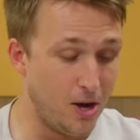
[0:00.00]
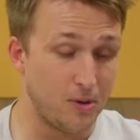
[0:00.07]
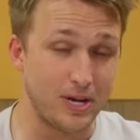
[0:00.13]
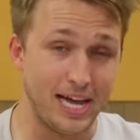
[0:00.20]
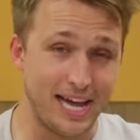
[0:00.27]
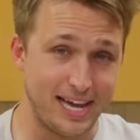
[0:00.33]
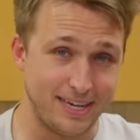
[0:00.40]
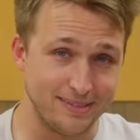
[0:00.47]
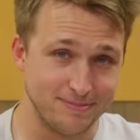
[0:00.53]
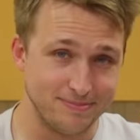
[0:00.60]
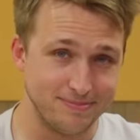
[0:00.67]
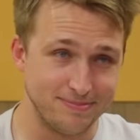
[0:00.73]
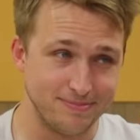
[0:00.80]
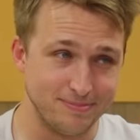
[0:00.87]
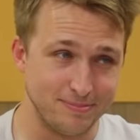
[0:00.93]
Okay,
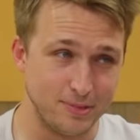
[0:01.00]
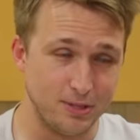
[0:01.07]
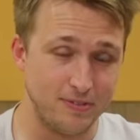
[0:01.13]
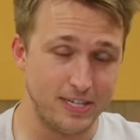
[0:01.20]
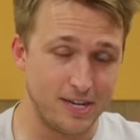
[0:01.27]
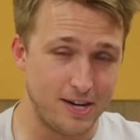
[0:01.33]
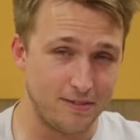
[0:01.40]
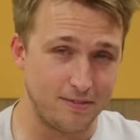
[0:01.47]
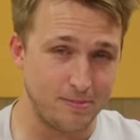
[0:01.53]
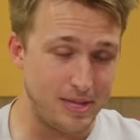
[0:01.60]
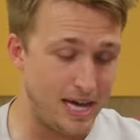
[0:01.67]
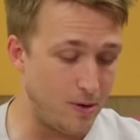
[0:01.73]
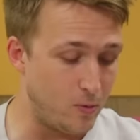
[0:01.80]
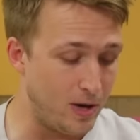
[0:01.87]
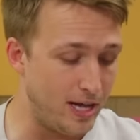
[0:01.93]
moving on from
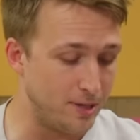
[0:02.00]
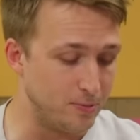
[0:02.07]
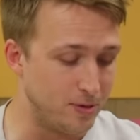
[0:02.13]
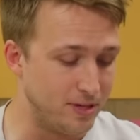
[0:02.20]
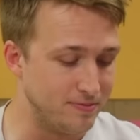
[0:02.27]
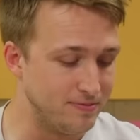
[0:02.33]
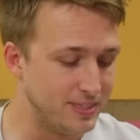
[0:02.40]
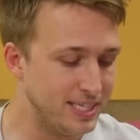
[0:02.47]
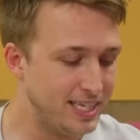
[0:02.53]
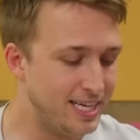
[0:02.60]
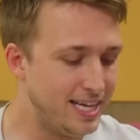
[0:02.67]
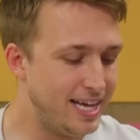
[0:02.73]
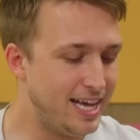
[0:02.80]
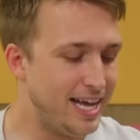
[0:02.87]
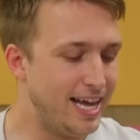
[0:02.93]
that wild one.
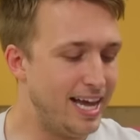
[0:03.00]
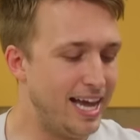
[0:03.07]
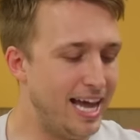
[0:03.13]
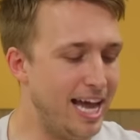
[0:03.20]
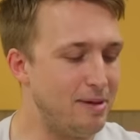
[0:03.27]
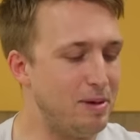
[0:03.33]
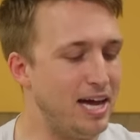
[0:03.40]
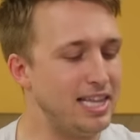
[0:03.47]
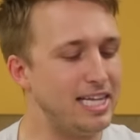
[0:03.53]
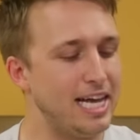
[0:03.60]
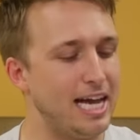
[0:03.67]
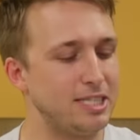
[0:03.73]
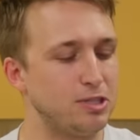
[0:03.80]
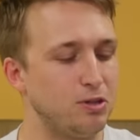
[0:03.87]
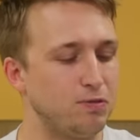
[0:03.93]
Am I the
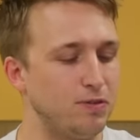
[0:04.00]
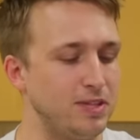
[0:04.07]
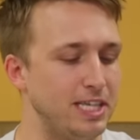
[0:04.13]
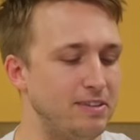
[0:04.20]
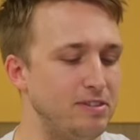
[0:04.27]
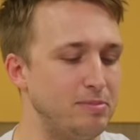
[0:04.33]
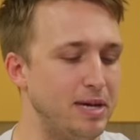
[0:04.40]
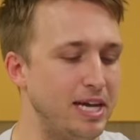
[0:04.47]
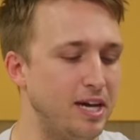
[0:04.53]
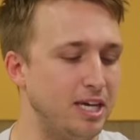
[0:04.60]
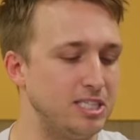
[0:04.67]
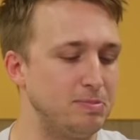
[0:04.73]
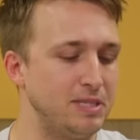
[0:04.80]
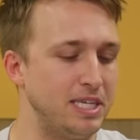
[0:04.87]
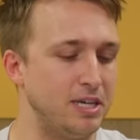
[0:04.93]
asshole for leaving my
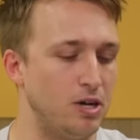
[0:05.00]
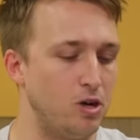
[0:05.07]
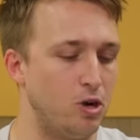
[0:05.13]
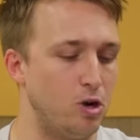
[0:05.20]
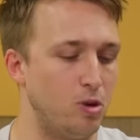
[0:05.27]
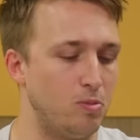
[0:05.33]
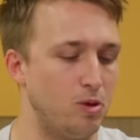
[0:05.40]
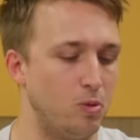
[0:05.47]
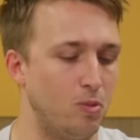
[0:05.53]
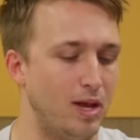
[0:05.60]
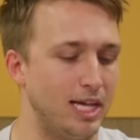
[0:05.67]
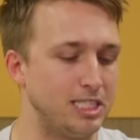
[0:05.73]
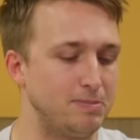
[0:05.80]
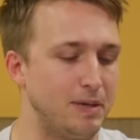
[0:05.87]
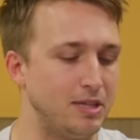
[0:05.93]
husband at home while
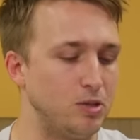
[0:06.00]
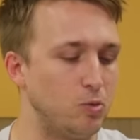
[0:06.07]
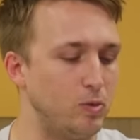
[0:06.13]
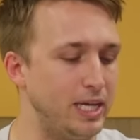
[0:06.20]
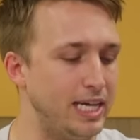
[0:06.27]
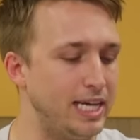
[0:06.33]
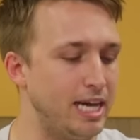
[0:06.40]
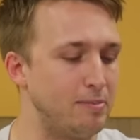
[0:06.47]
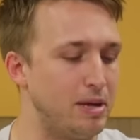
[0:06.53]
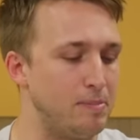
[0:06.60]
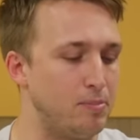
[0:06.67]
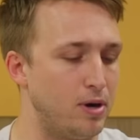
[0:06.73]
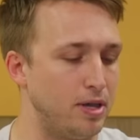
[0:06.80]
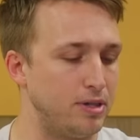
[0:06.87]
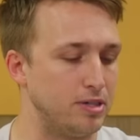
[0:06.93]
I spend the week at my
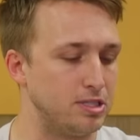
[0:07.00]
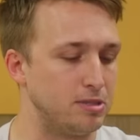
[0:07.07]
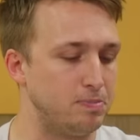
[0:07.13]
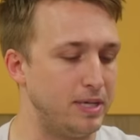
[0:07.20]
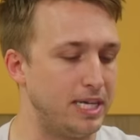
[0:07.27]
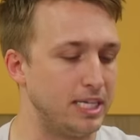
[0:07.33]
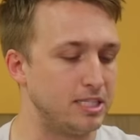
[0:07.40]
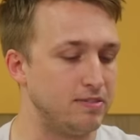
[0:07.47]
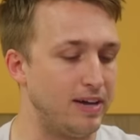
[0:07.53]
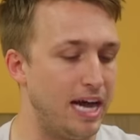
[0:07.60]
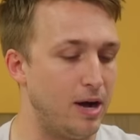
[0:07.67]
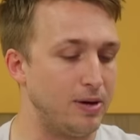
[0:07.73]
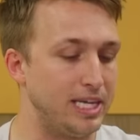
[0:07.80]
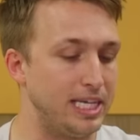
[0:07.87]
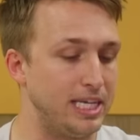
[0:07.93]
brother's because of
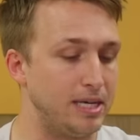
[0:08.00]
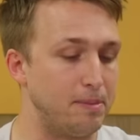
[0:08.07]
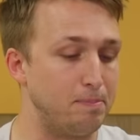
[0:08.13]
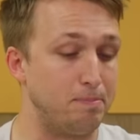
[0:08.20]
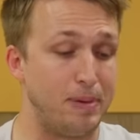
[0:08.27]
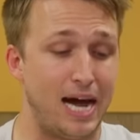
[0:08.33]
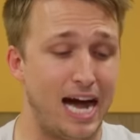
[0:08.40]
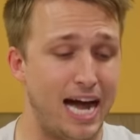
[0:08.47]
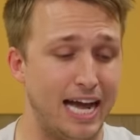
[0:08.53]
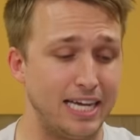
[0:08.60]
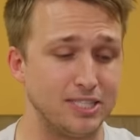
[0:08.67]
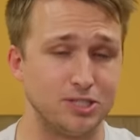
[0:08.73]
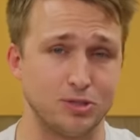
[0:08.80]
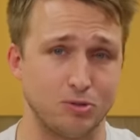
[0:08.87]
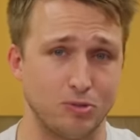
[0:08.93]
how he buys